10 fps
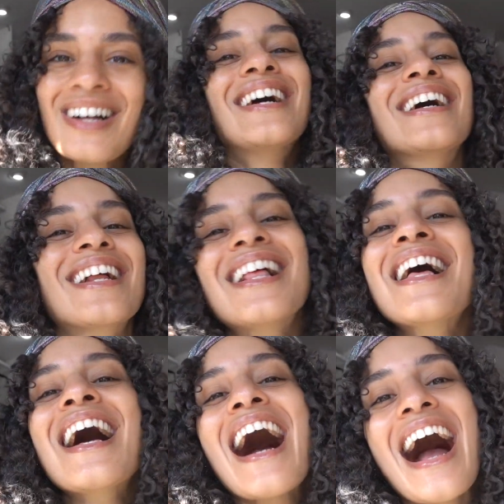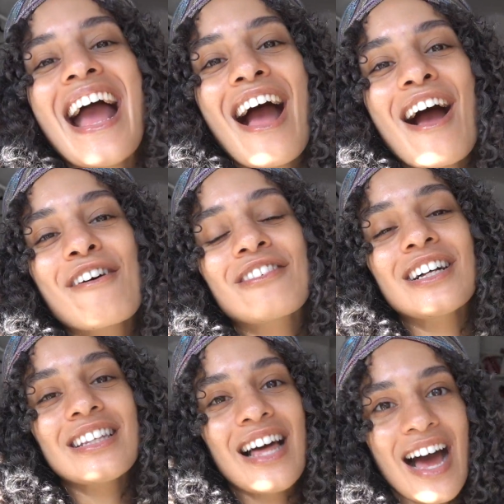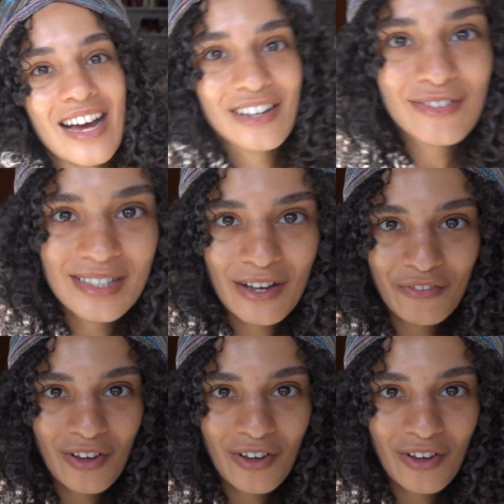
I have a lot of stuff,